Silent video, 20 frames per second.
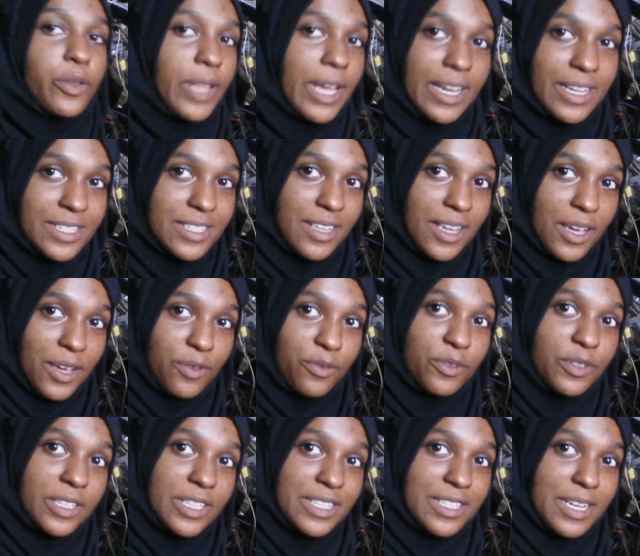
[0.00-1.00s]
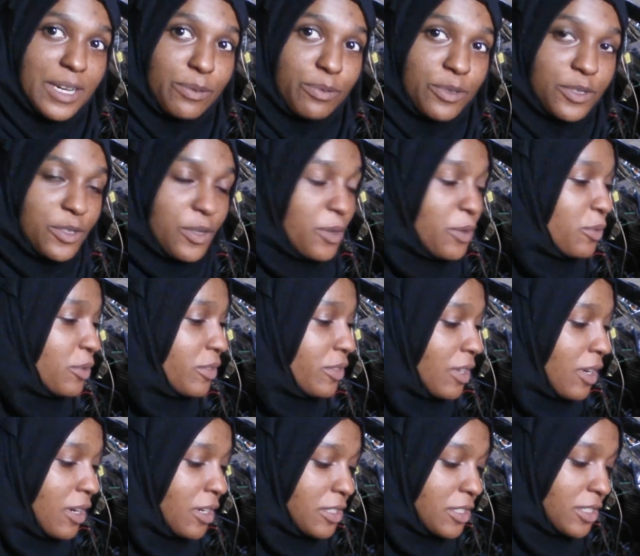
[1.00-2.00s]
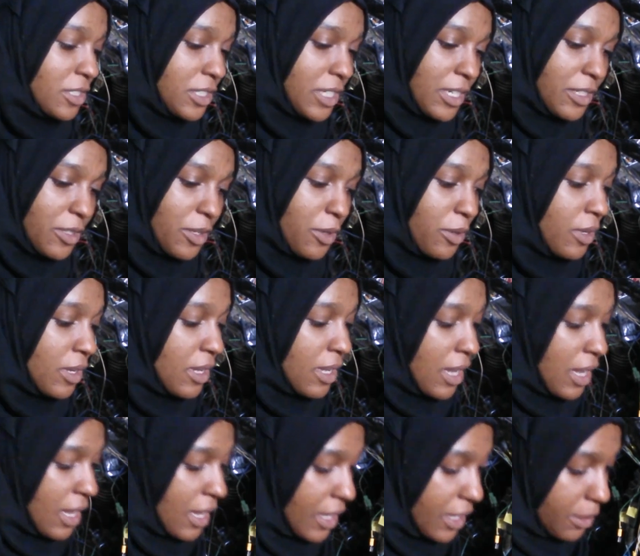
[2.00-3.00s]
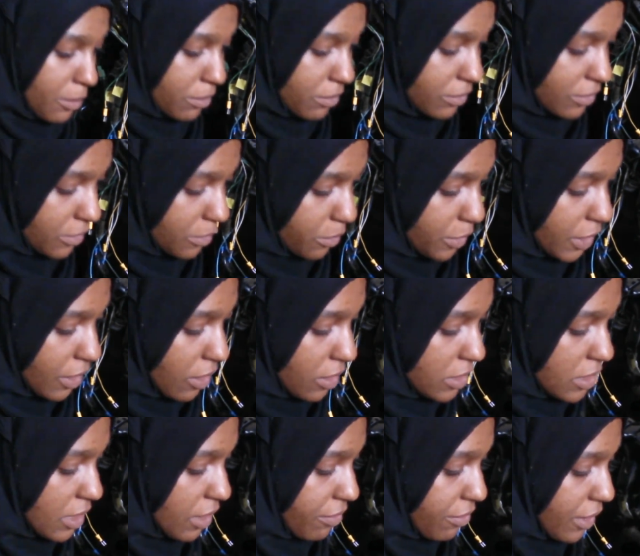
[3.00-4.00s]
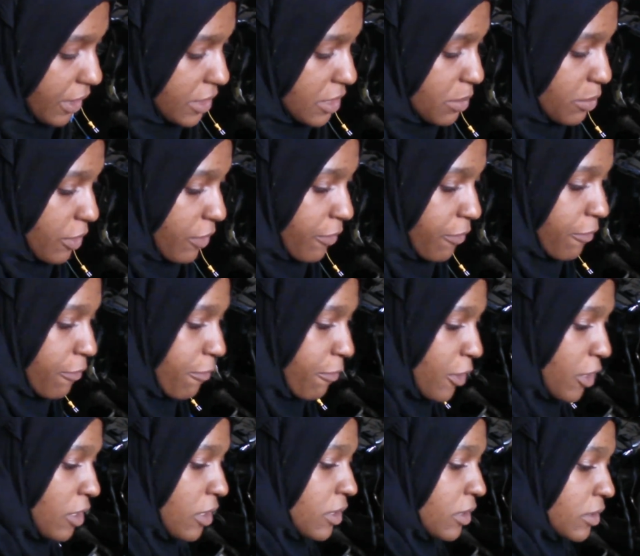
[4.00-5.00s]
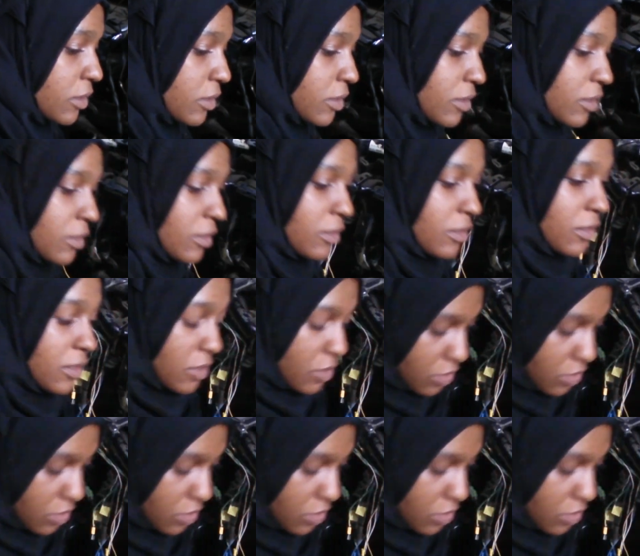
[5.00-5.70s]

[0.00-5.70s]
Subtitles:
that is it for this episode with the Honda Shadow. Let me not set fire to my pot. The